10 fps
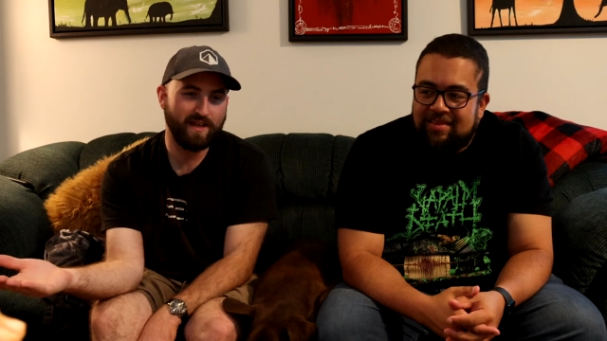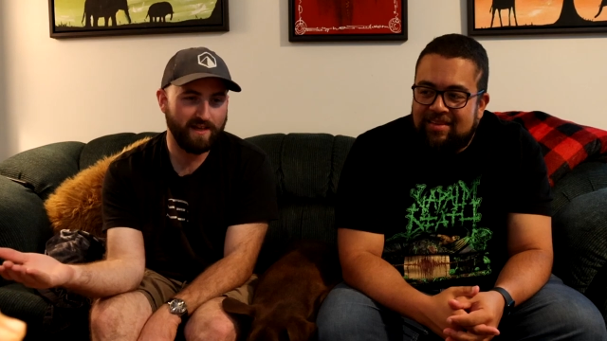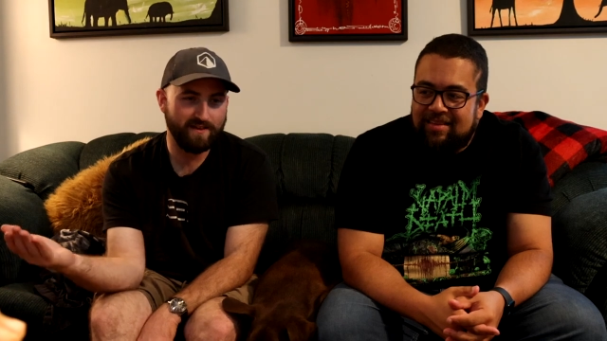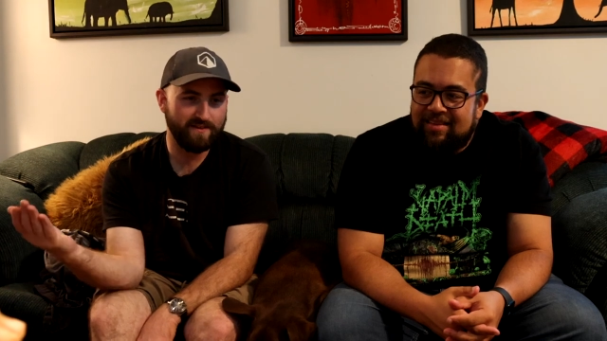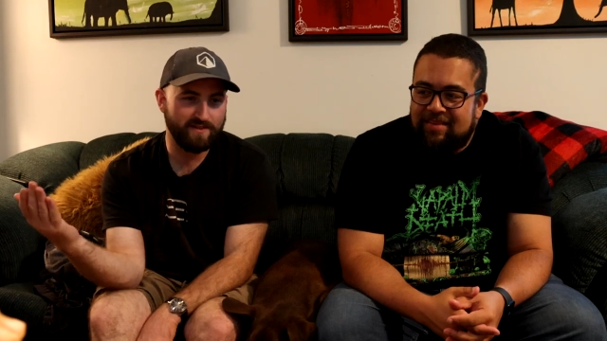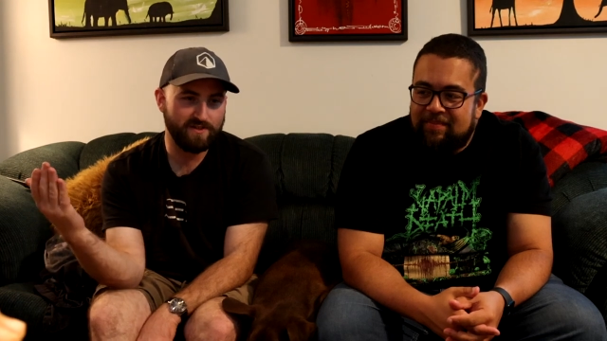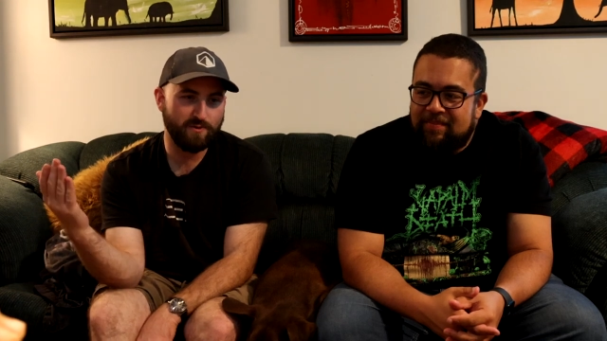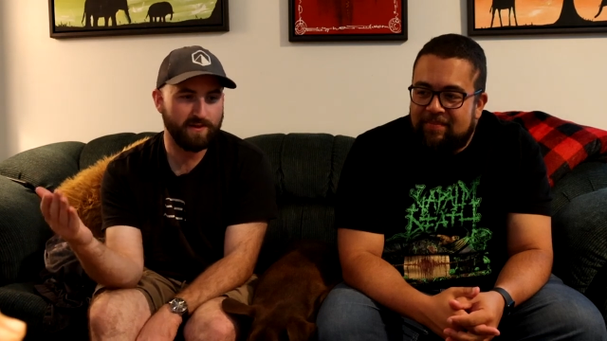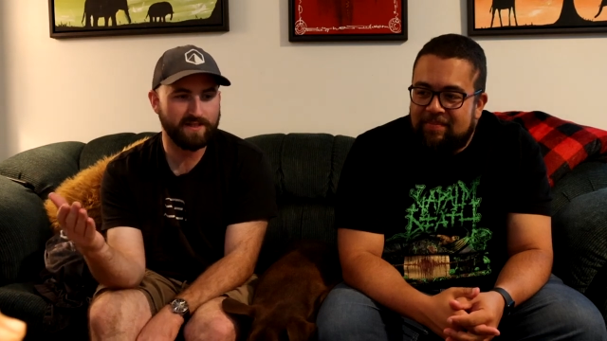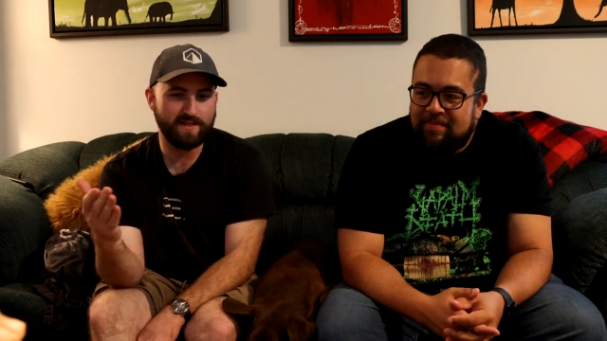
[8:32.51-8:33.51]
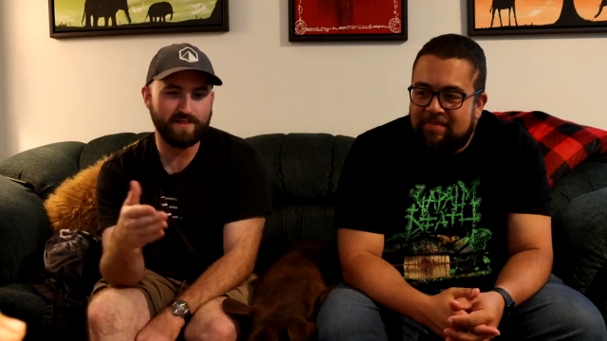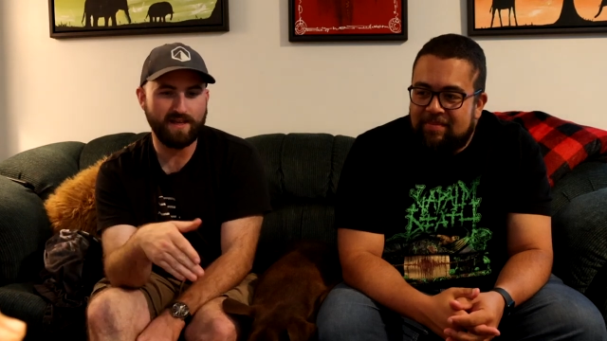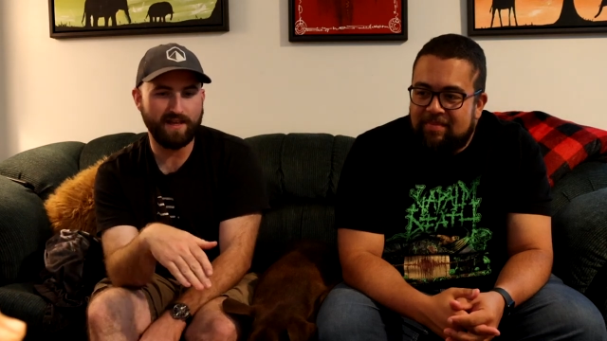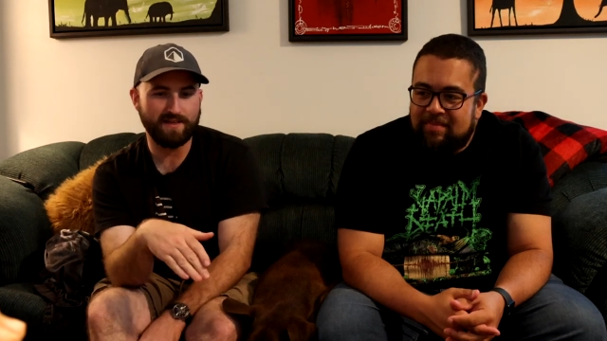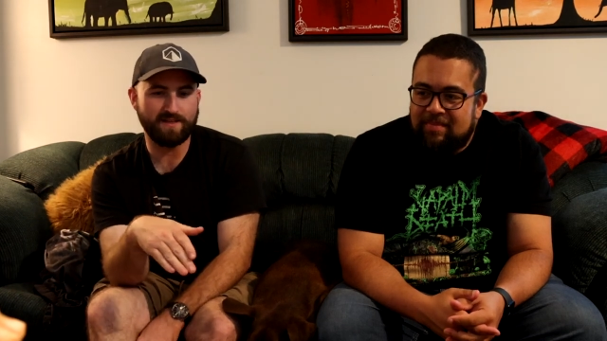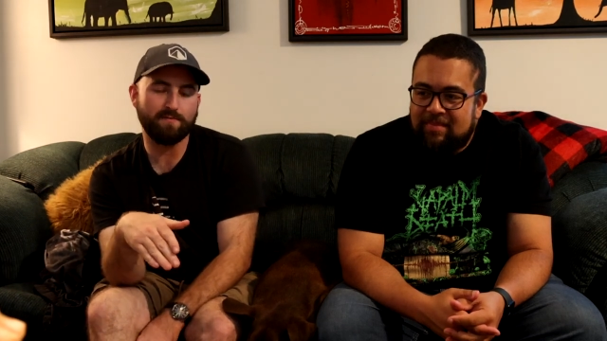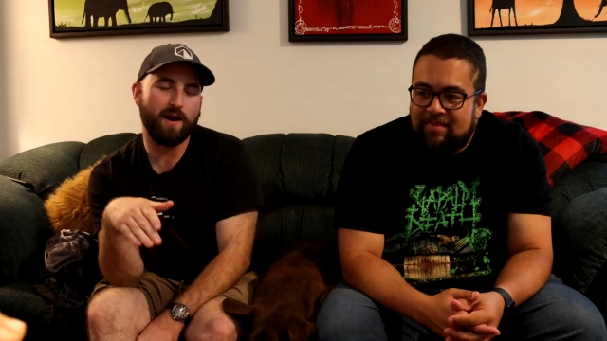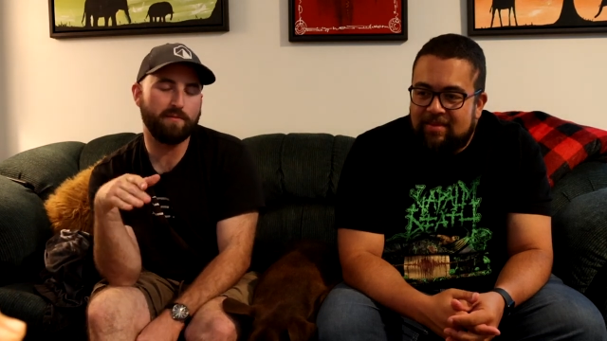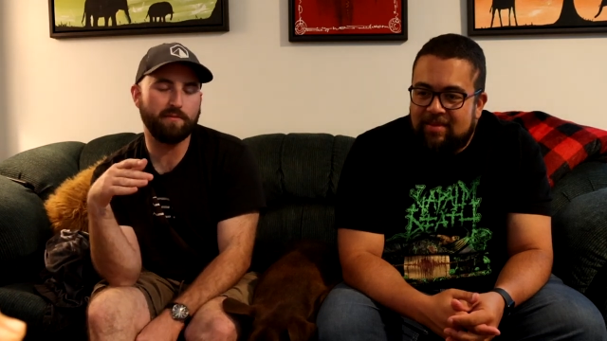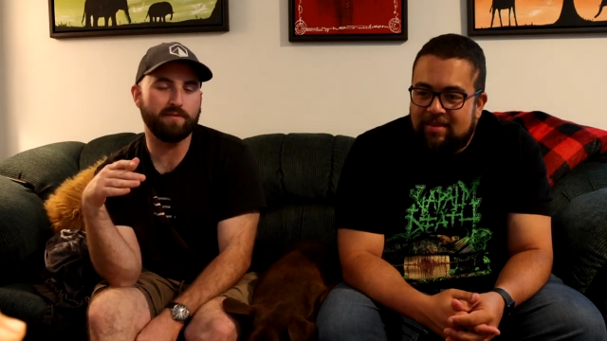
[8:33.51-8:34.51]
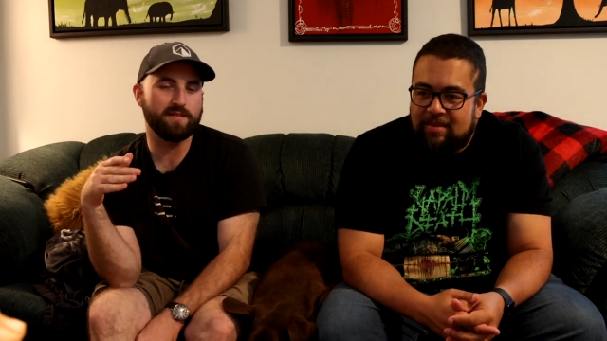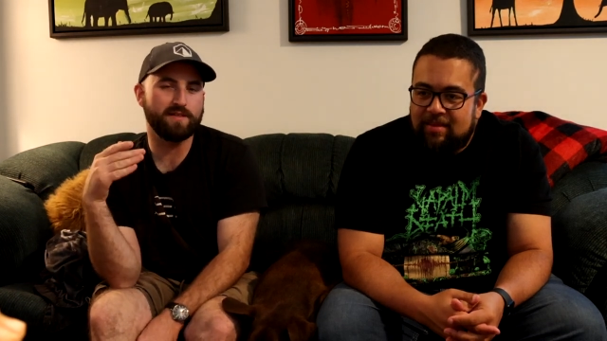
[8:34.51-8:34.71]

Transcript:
Speaker 1: the end, the twist at the end is probably